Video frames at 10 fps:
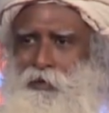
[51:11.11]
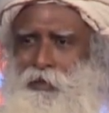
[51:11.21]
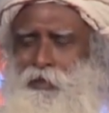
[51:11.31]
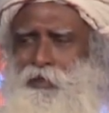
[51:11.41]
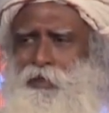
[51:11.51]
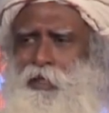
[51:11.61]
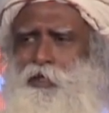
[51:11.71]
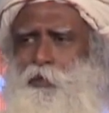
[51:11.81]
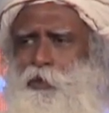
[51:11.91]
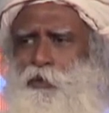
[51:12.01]
it is
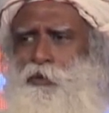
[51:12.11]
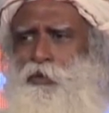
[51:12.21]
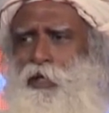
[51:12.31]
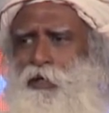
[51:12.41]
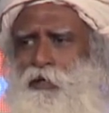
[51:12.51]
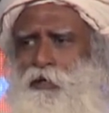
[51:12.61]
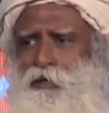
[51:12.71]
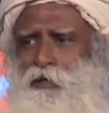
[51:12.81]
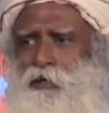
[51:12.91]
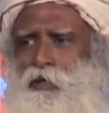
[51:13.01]
sensible to take
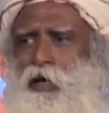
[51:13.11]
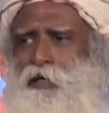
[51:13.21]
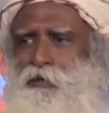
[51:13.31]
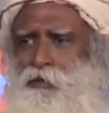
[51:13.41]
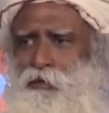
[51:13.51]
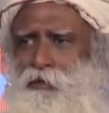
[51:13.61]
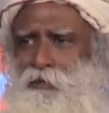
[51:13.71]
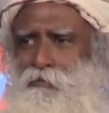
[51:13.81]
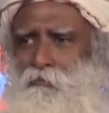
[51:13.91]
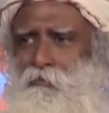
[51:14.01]
guidance.